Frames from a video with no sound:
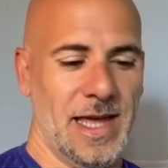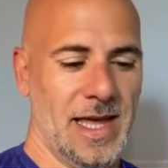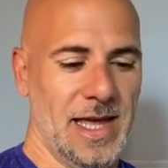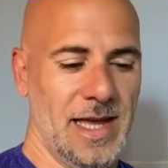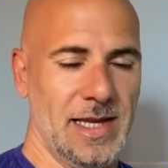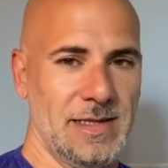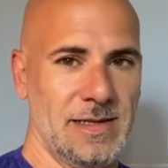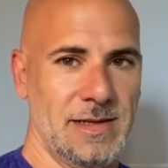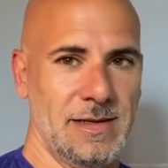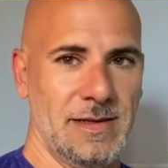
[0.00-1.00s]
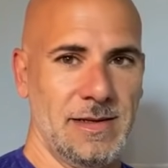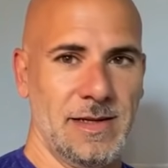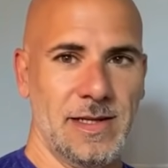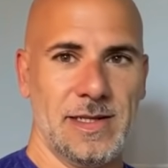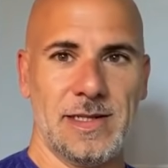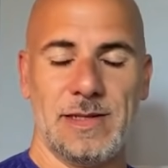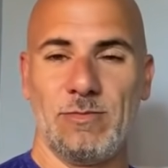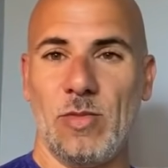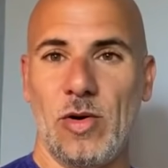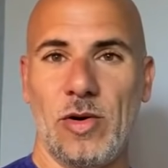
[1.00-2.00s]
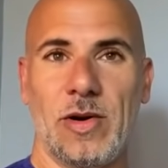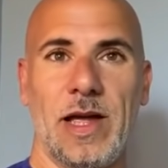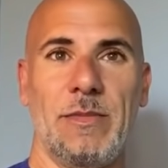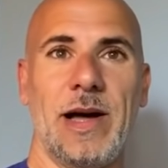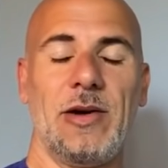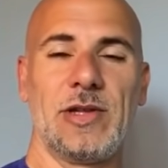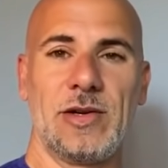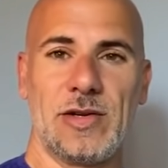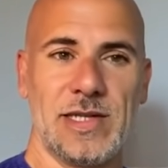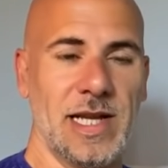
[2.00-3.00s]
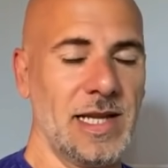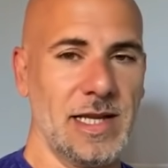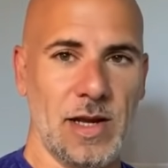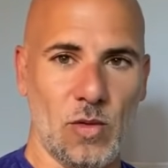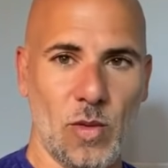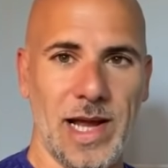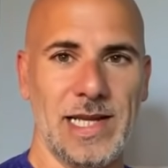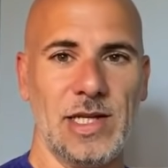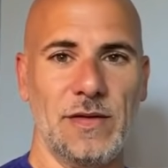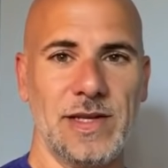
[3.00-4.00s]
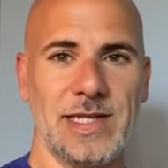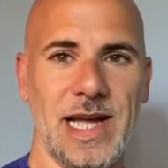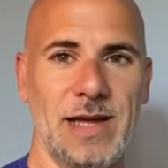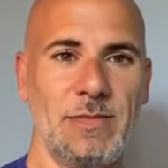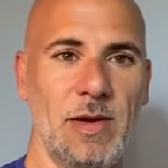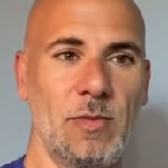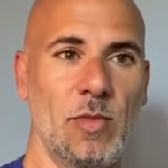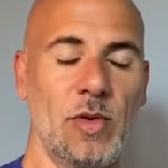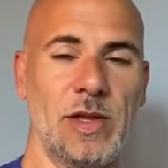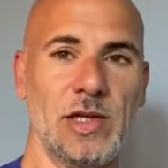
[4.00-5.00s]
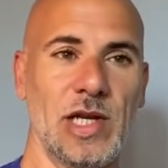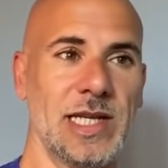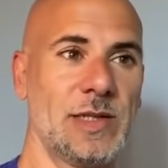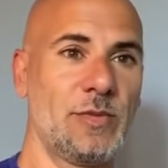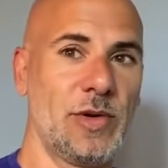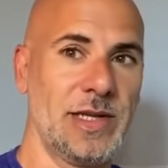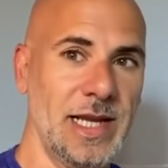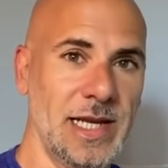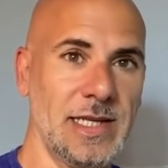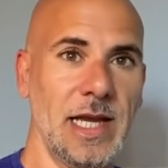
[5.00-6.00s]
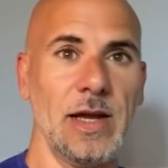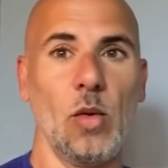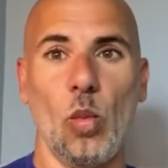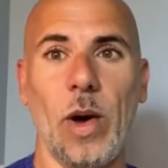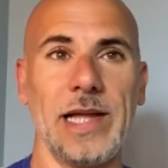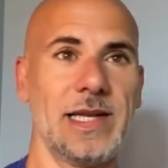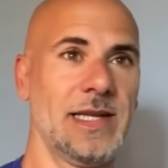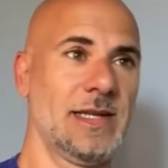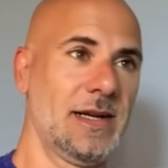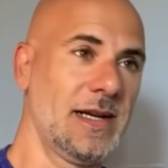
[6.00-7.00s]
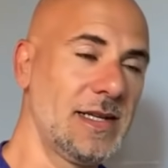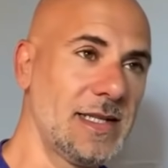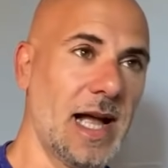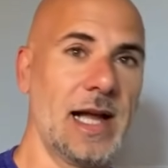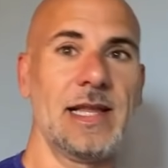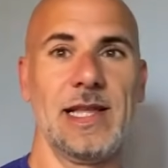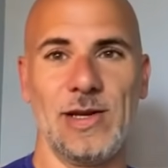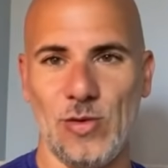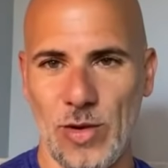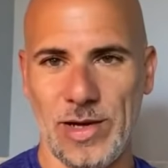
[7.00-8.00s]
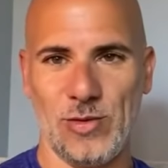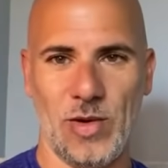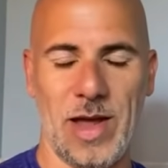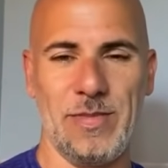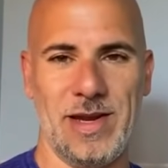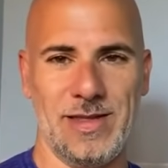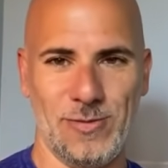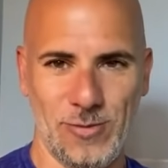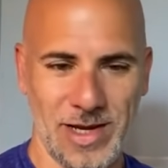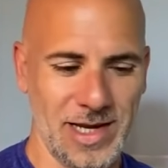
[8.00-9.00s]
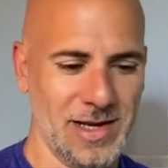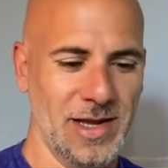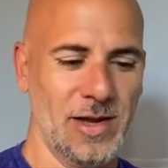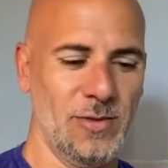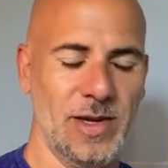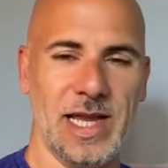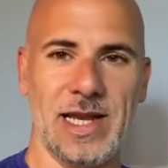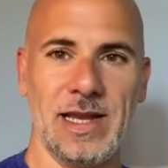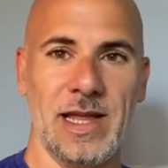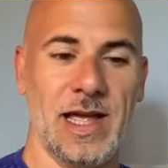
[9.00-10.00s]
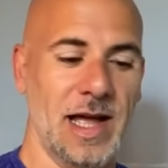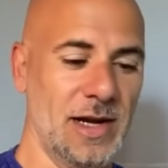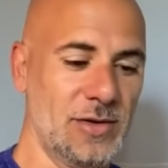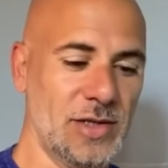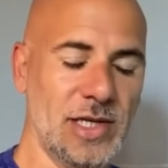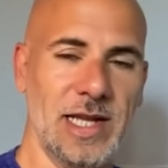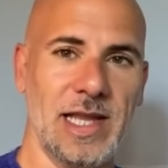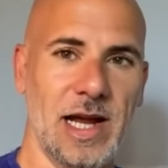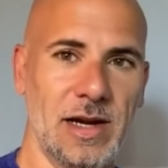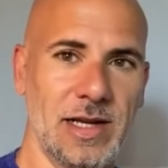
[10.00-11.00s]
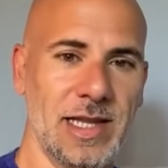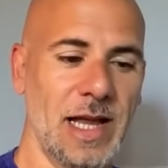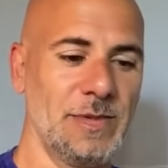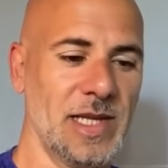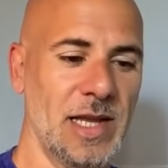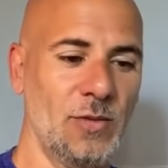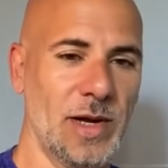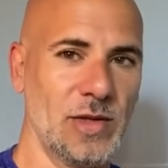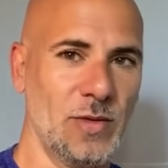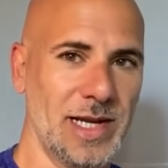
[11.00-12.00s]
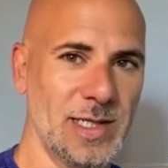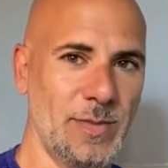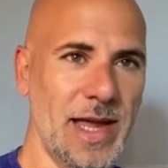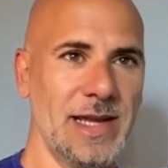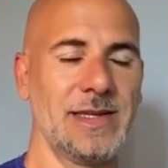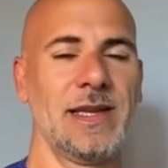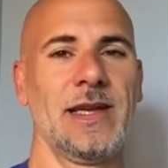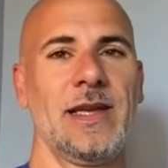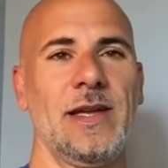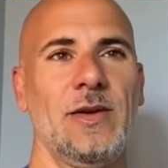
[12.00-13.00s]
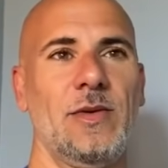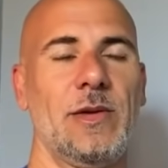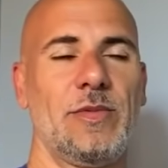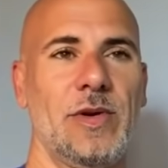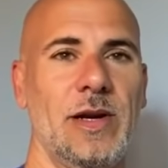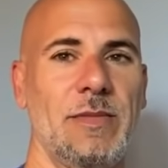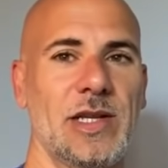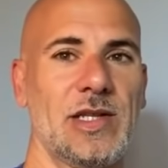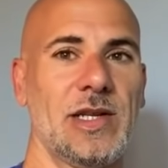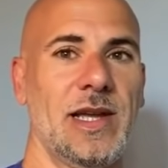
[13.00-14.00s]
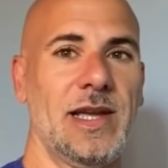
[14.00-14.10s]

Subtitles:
and it's more about understanding the quality of the time more than just predicting what is exactly going to happen in the week. We can understand the archetypes and what to expect. We are pretty much